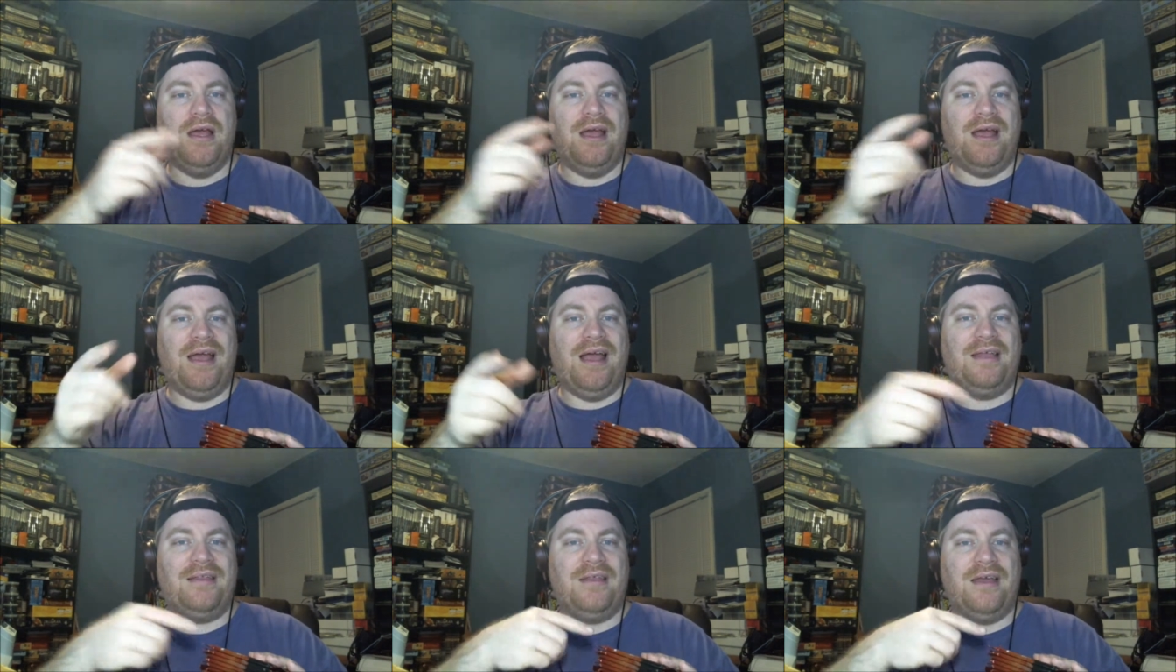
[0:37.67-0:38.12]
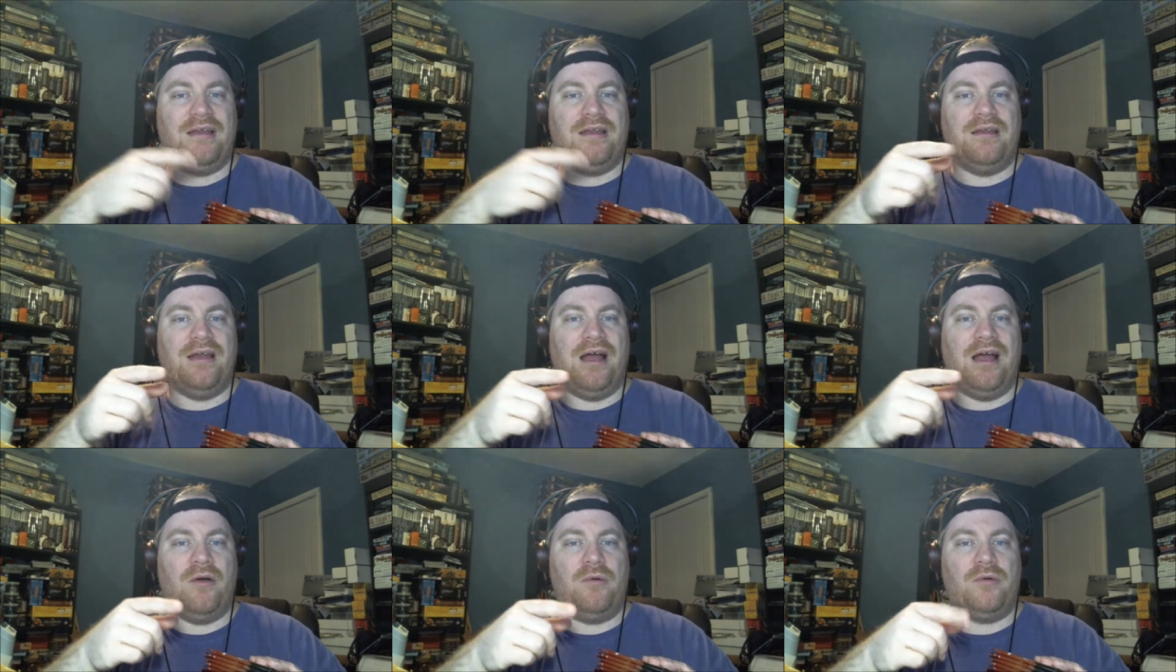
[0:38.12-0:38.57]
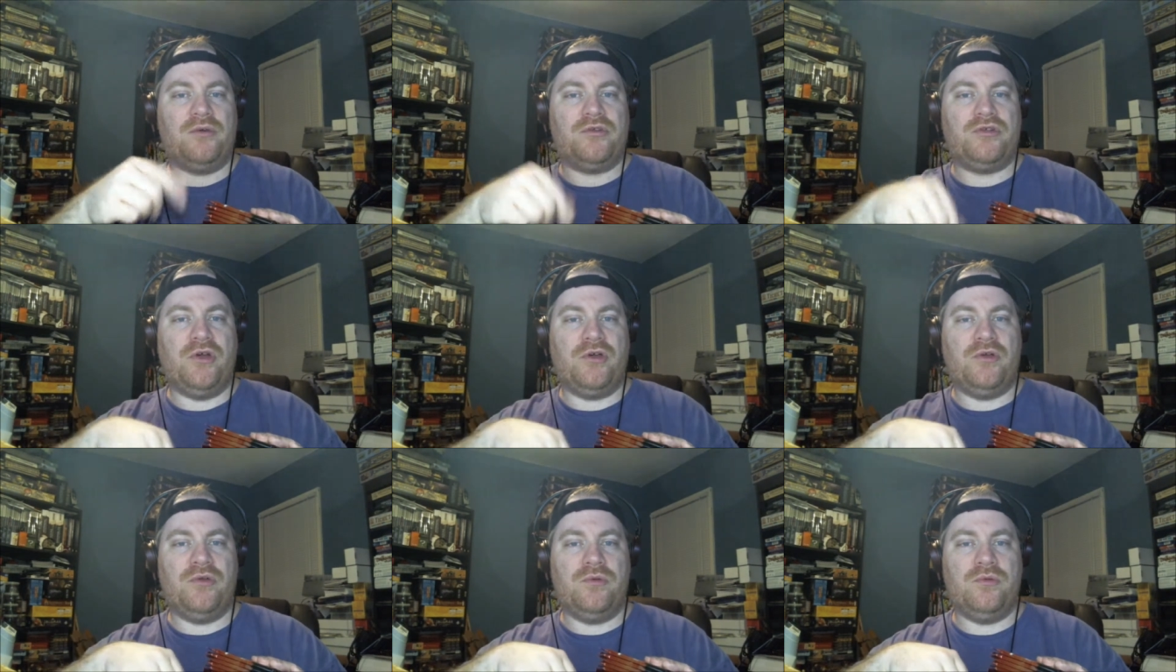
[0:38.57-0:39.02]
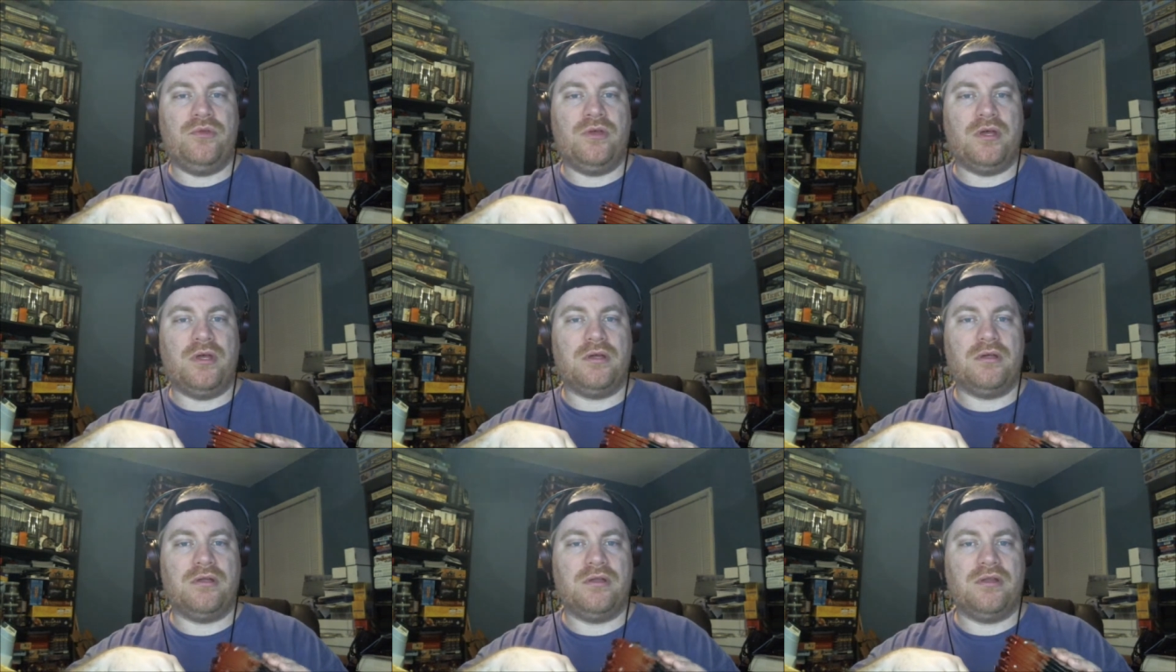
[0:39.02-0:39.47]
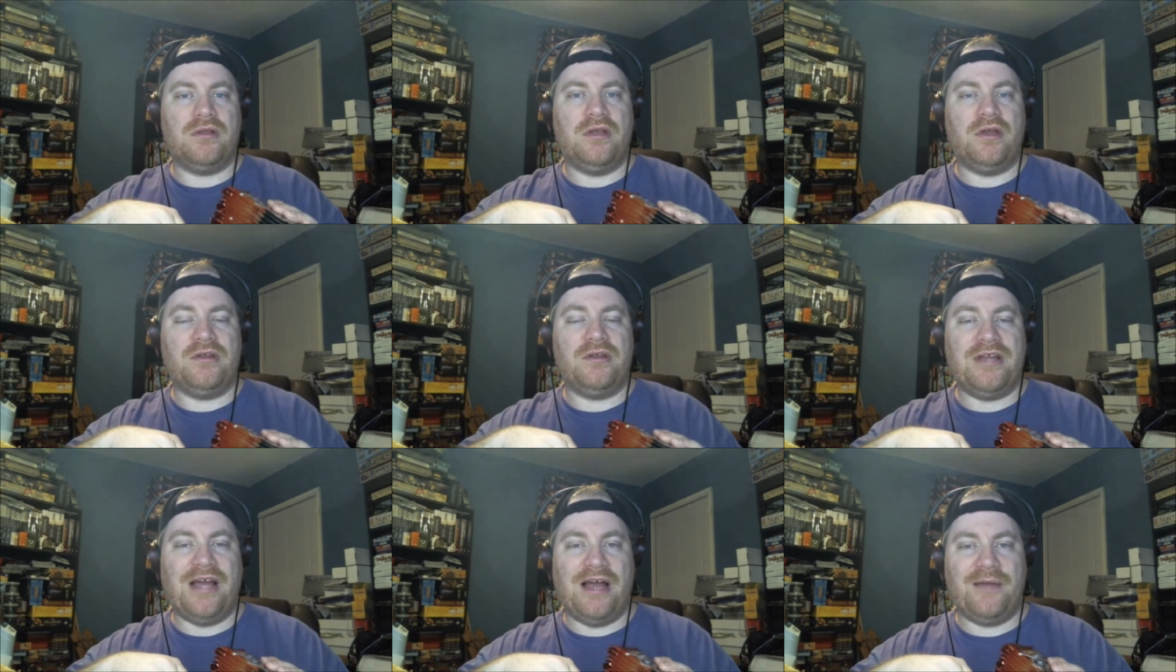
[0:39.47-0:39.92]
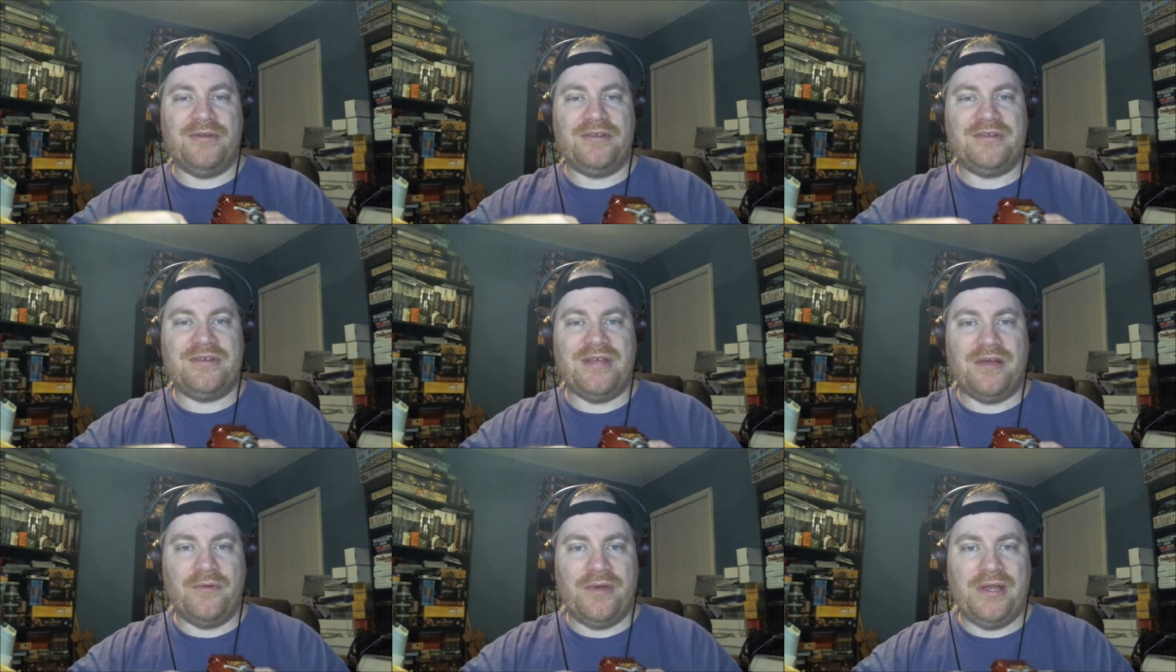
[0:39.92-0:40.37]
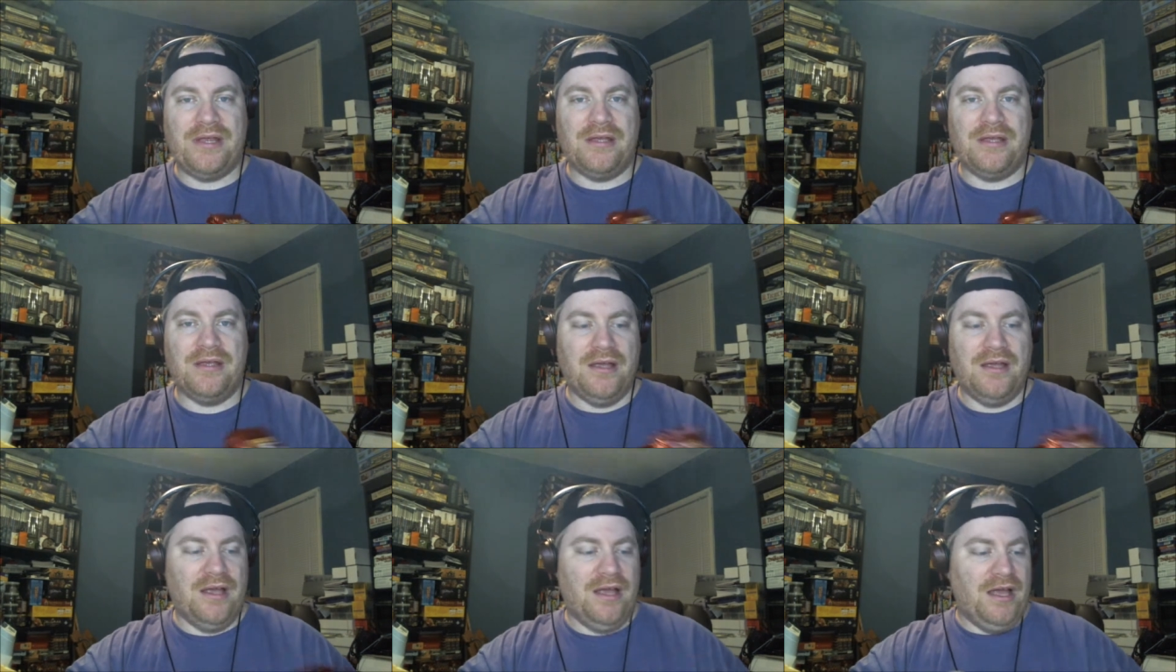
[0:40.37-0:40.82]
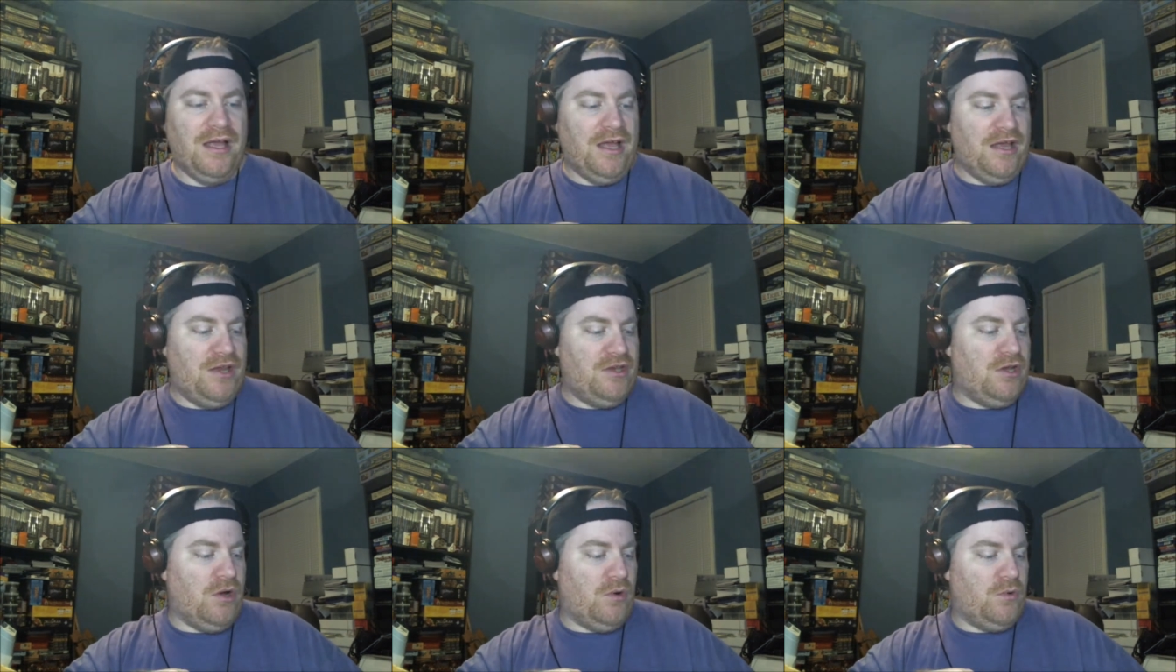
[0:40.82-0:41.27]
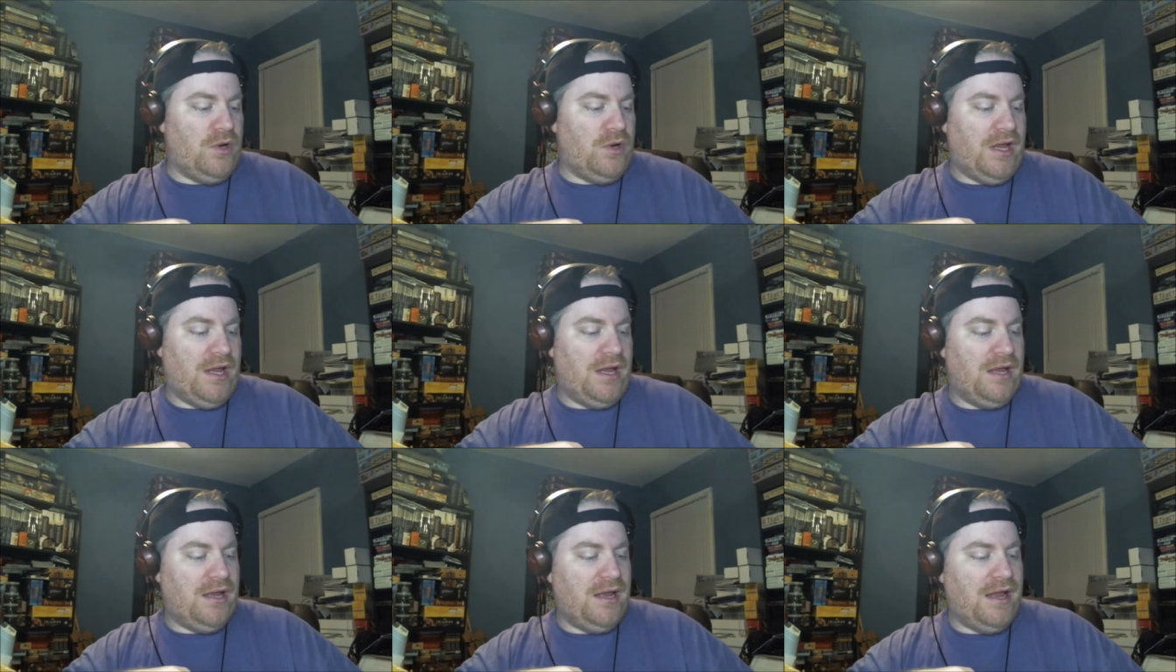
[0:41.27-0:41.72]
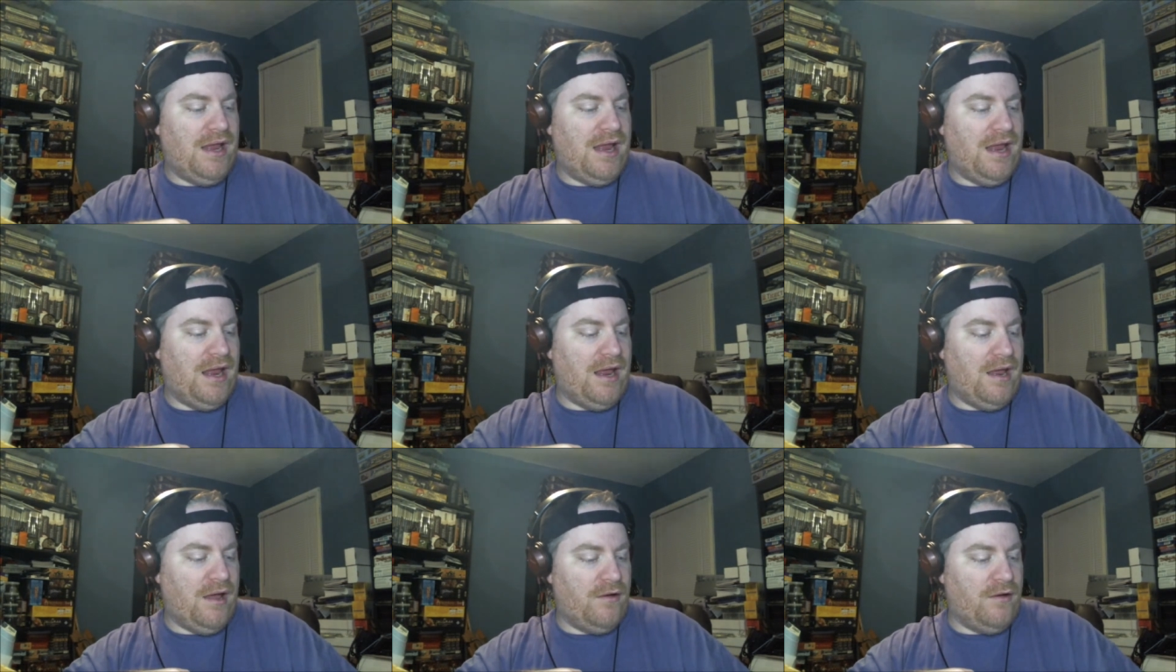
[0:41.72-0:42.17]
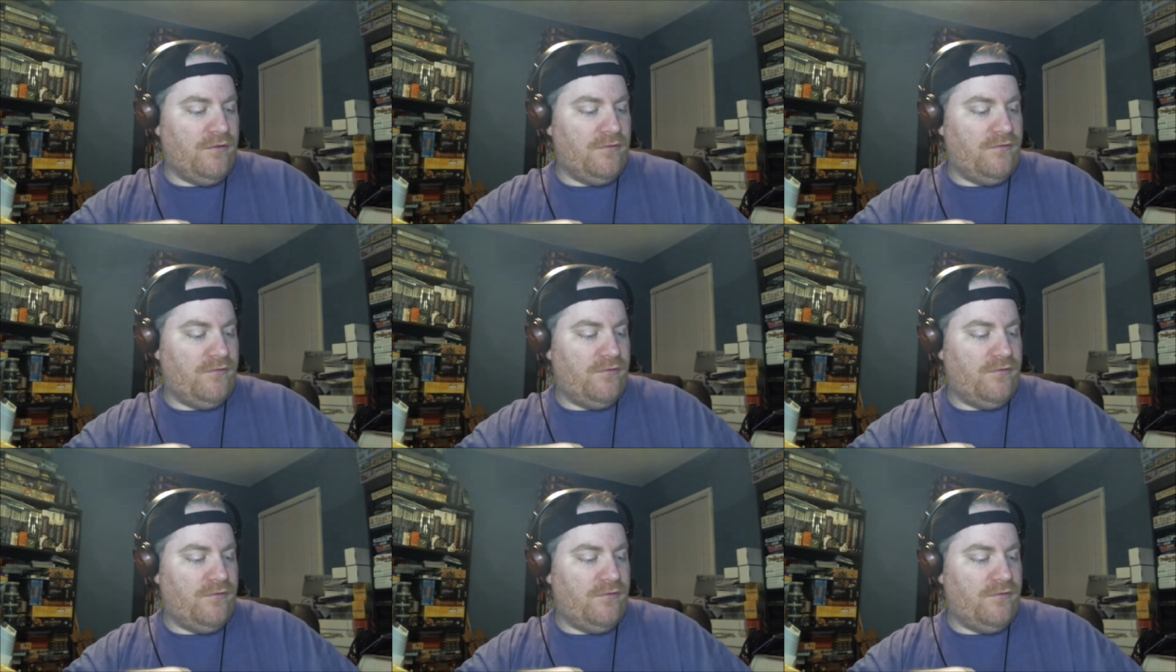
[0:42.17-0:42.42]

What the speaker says: and then I will show you the uncommons that we don't have.